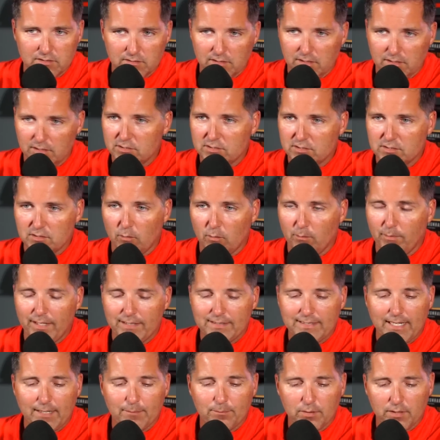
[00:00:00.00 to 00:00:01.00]
You just don't make
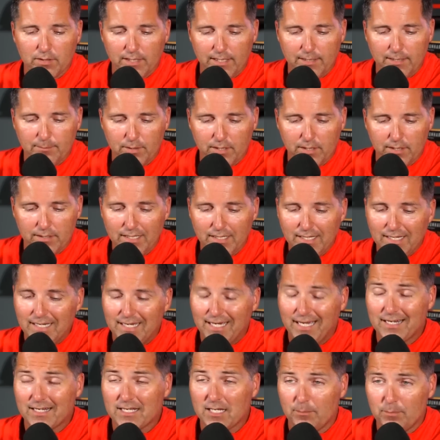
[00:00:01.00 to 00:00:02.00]
that play. But
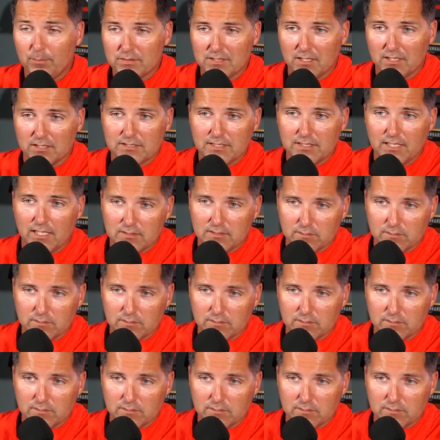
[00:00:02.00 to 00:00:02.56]
had a couple touchdowns.